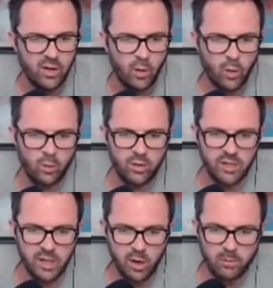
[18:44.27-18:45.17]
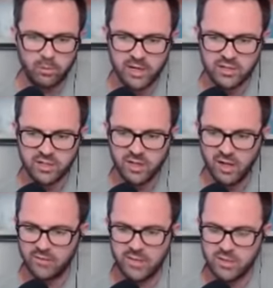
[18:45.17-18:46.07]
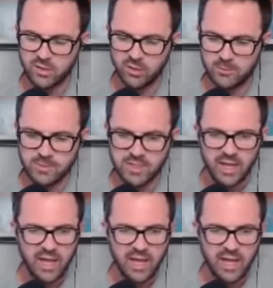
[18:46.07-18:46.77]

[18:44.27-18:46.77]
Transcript: or really no impression of these groups